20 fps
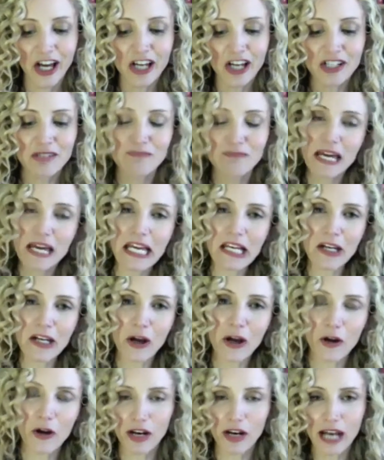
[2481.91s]
to make
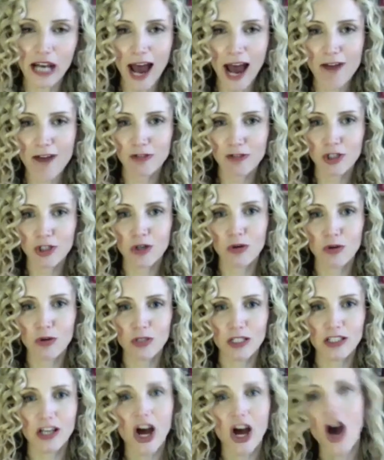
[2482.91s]
known and have
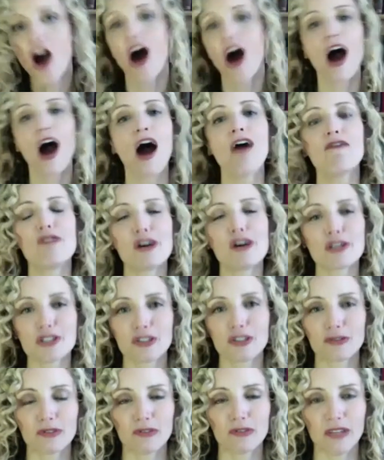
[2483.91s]
recorded her version
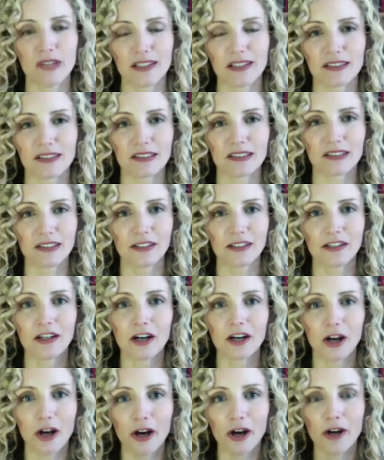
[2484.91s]
of events,
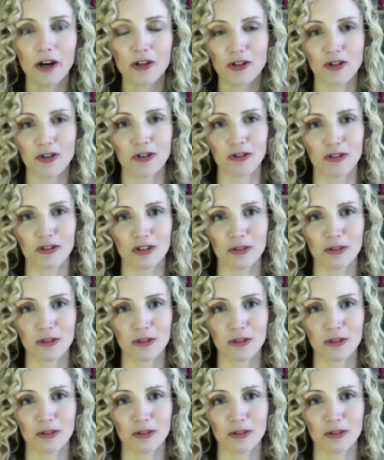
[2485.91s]
her truth.